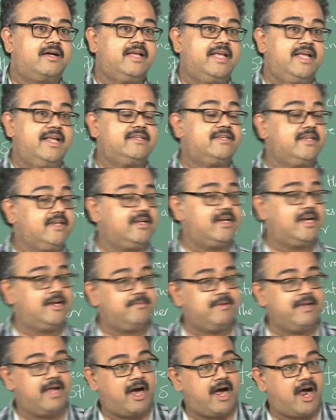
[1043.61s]
it is
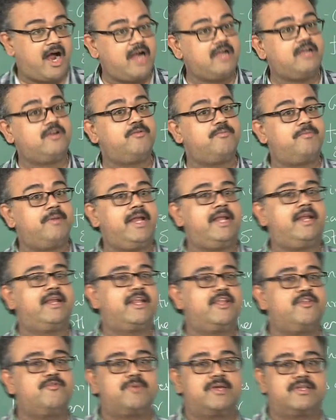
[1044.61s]
incredibly hard to beat
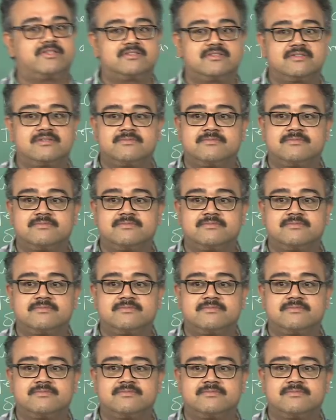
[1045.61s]
naive Bayes.